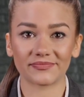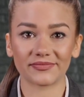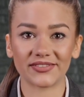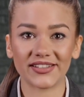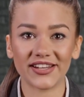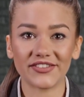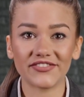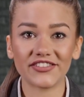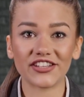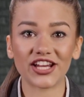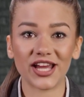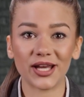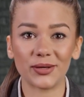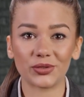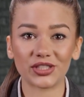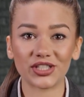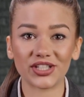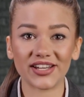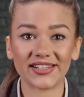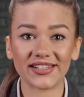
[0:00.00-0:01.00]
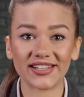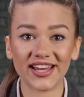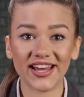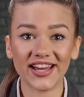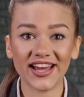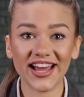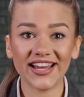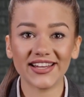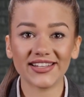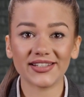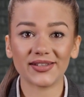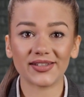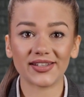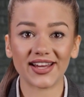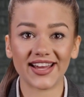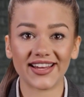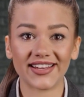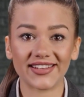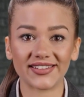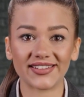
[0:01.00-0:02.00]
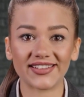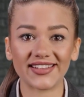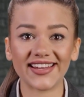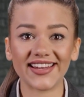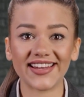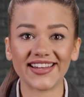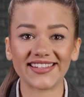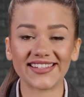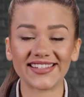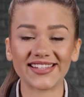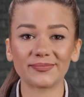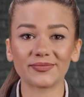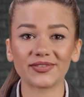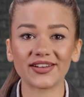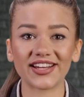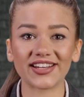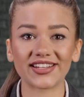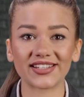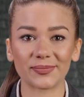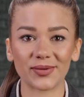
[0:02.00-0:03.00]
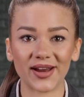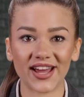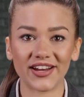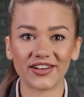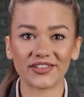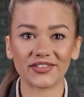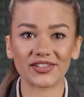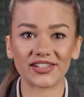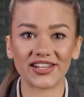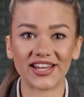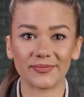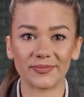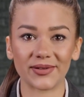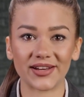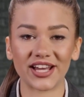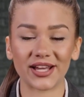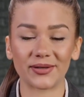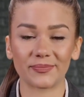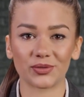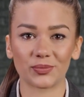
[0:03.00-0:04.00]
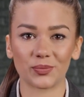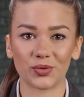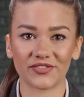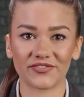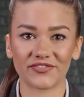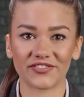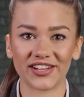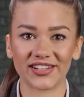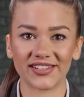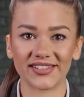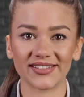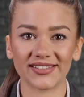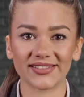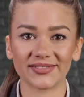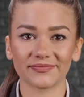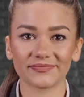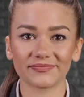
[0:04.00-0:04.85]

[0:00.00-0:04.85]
If the option is not exercised, it simply expires and becomes worthless.